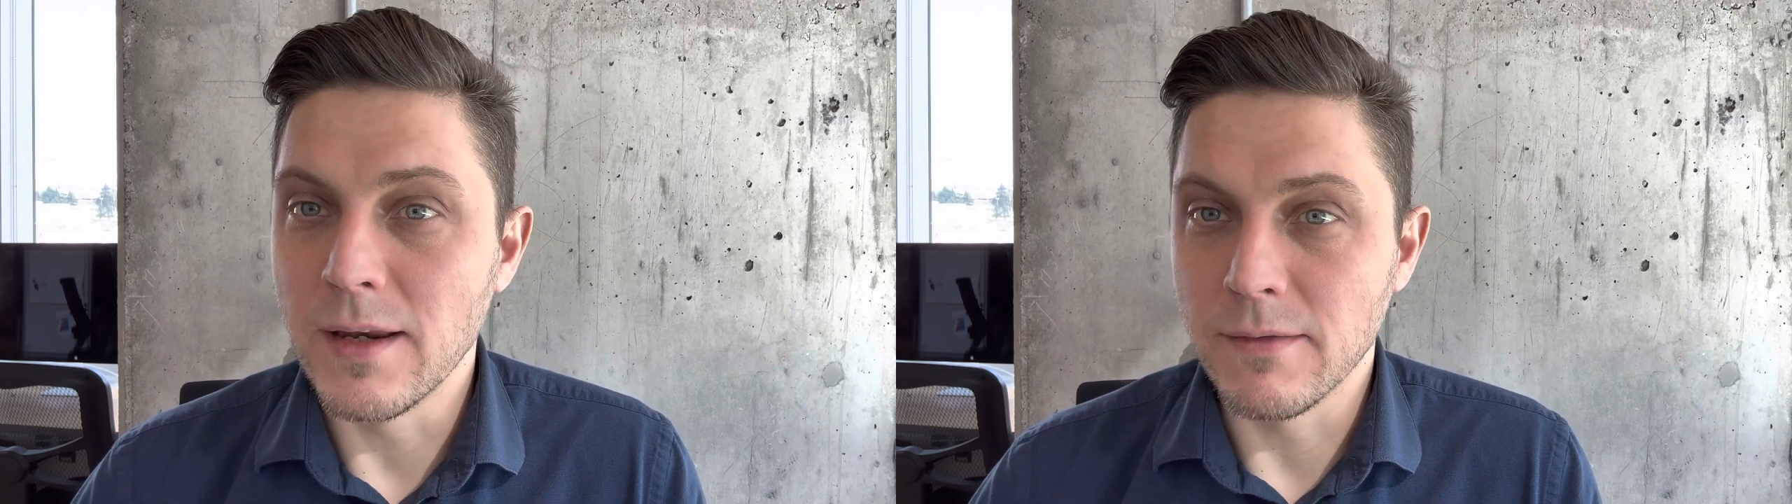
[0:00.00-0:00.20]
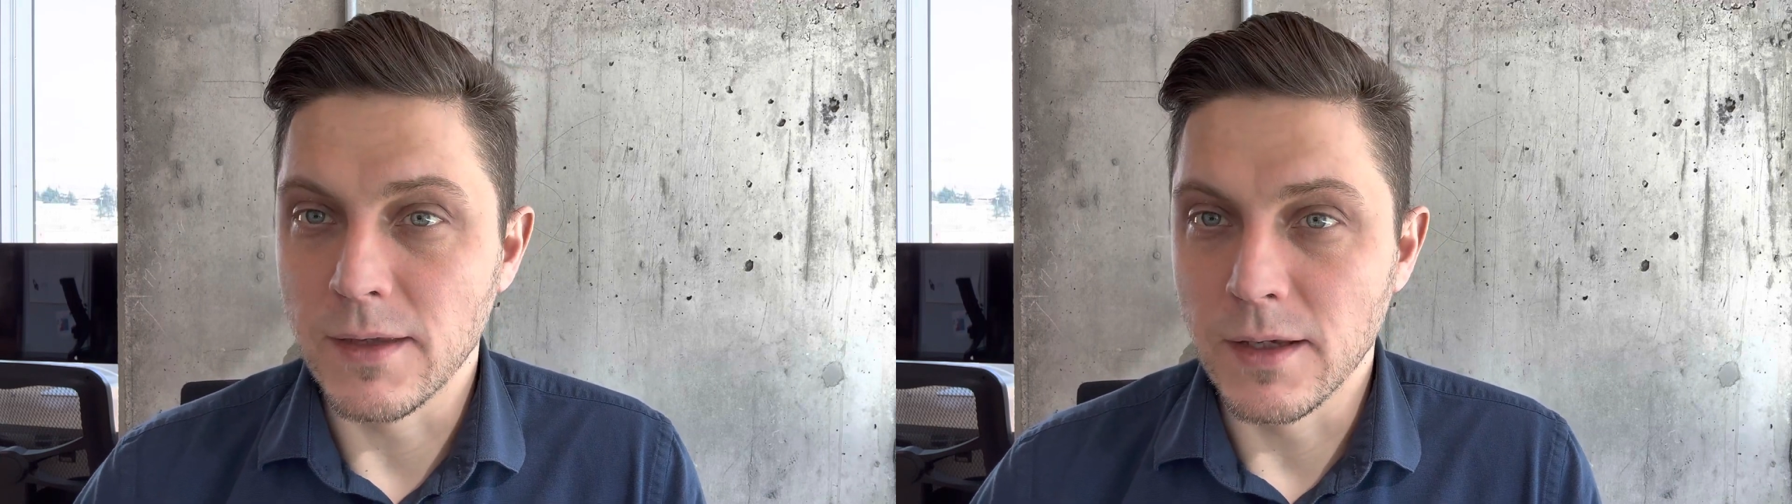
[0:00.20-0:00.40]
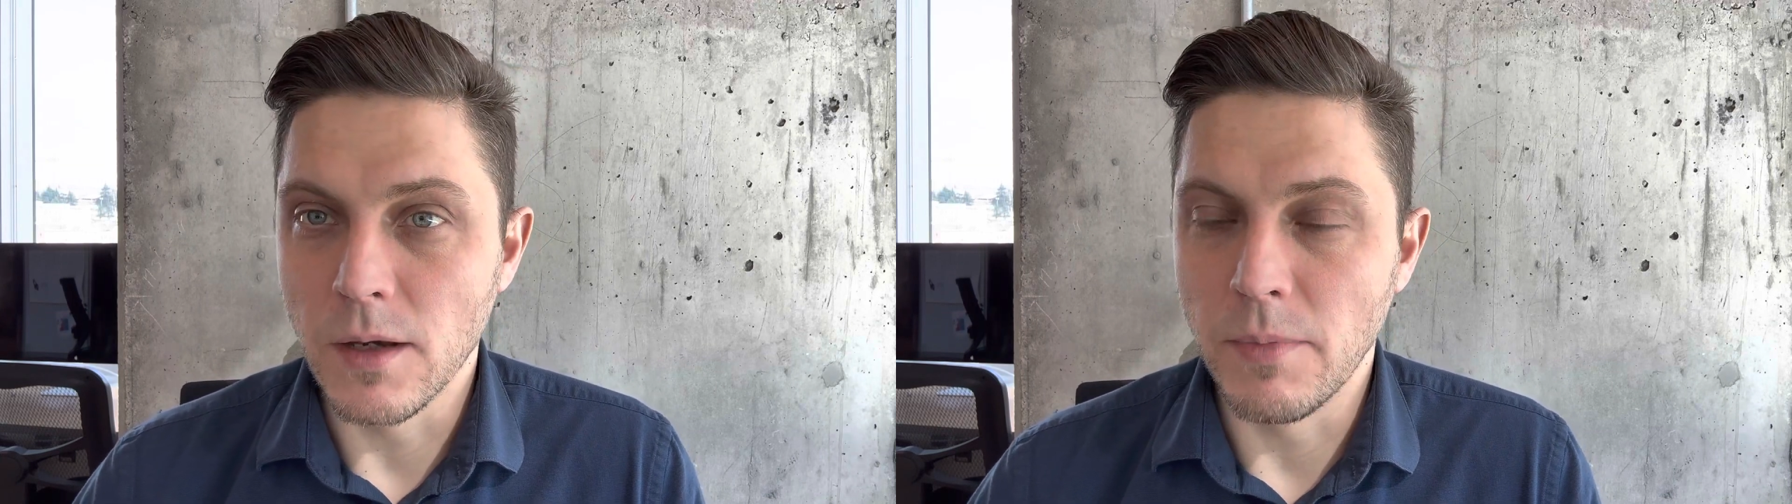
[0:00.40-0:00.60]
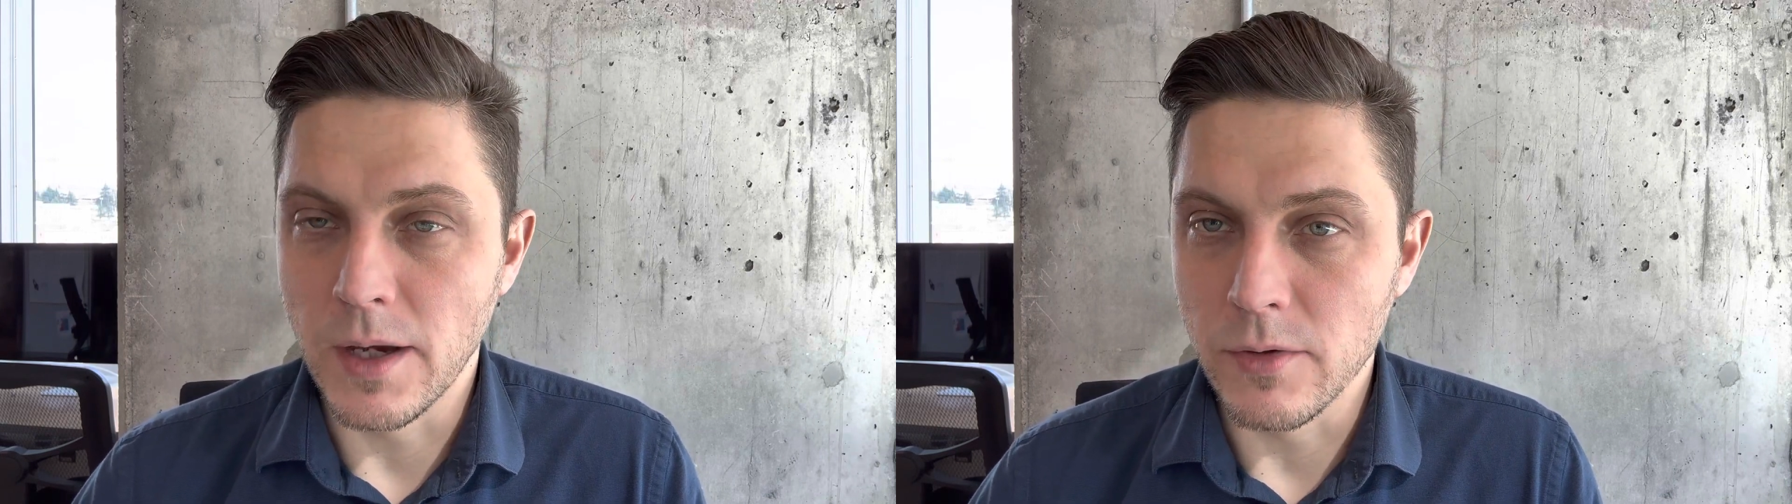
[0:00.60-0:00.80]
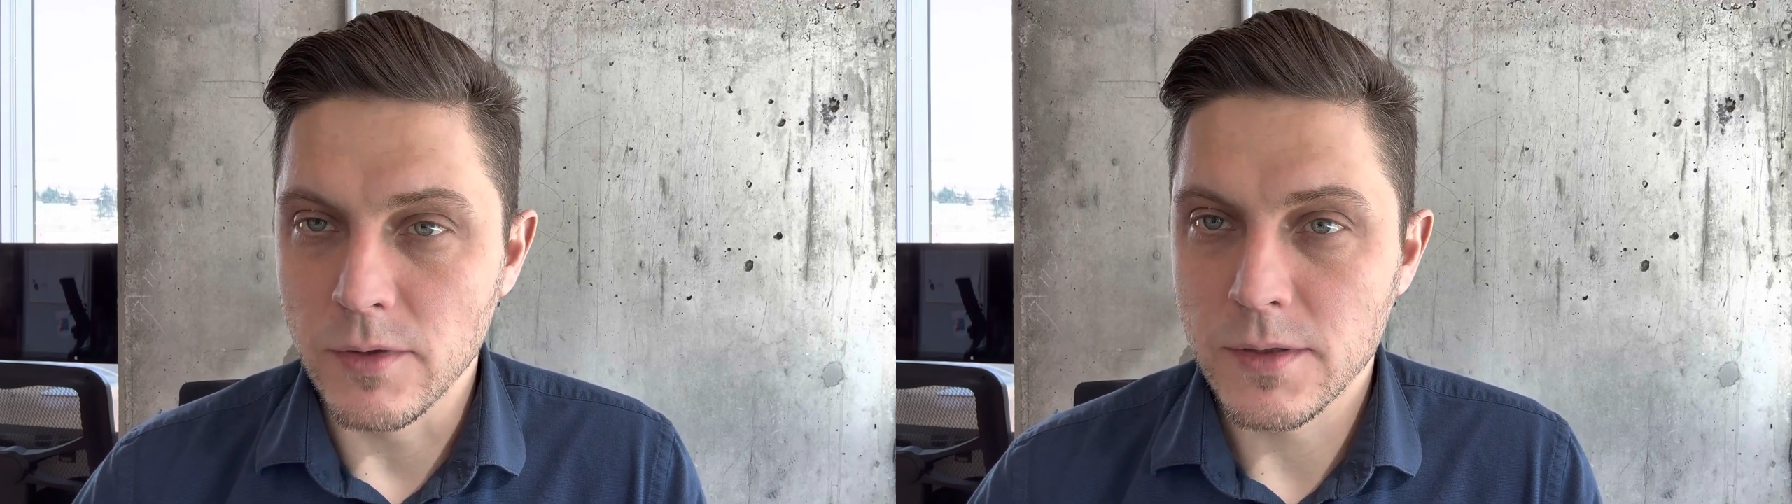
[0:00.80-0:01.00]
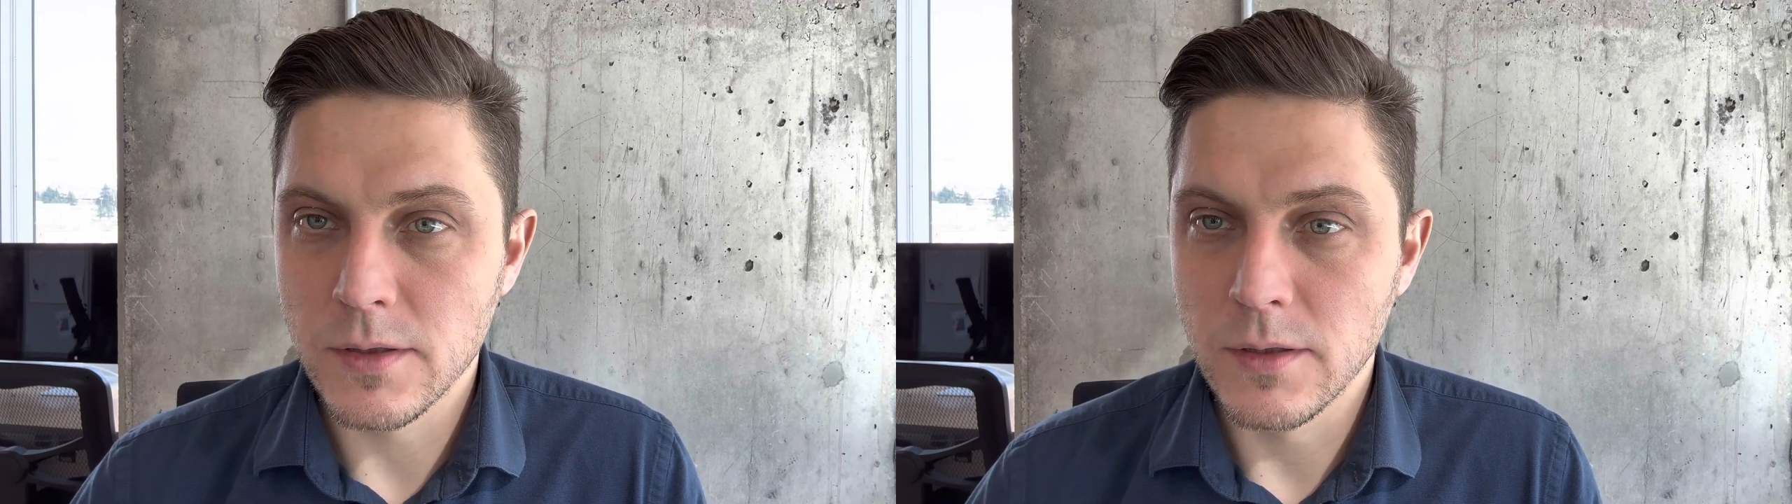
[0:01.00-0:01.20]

anything about